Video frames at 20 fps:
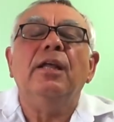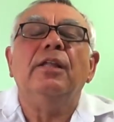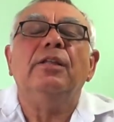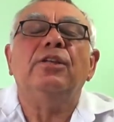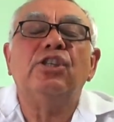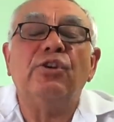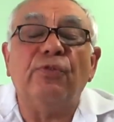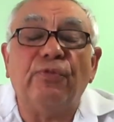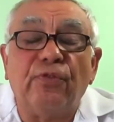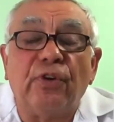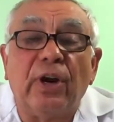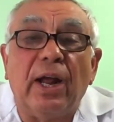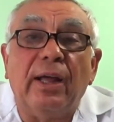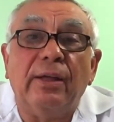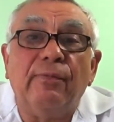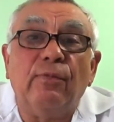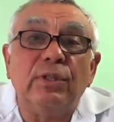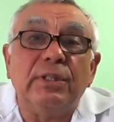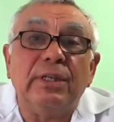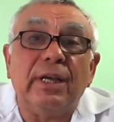
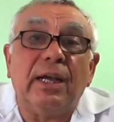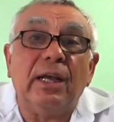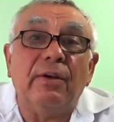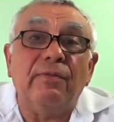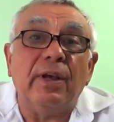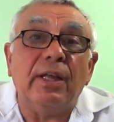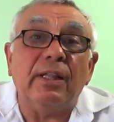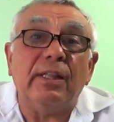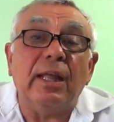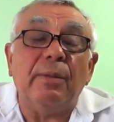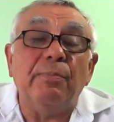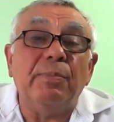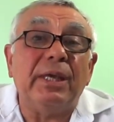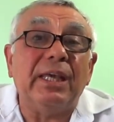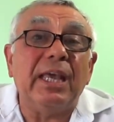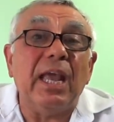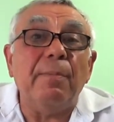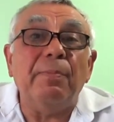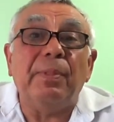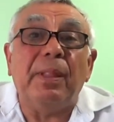Shifra was Yocheved,
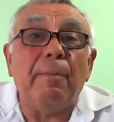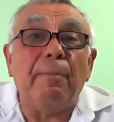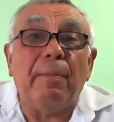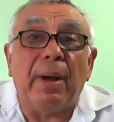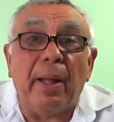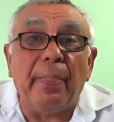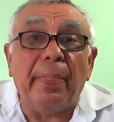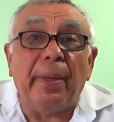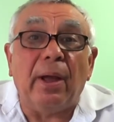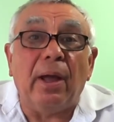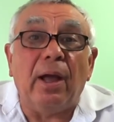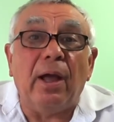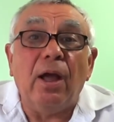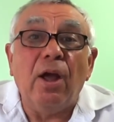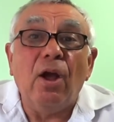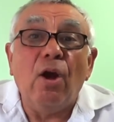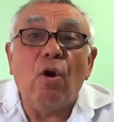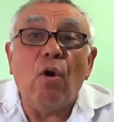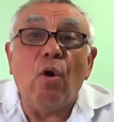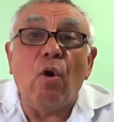became the mother
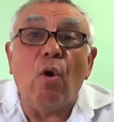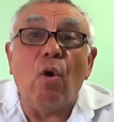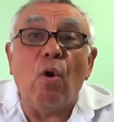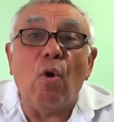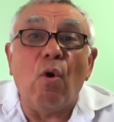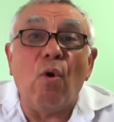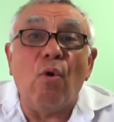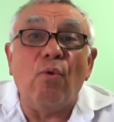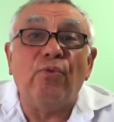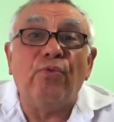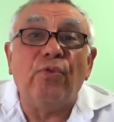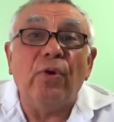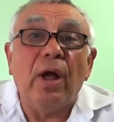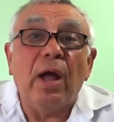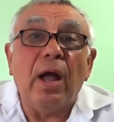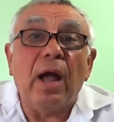of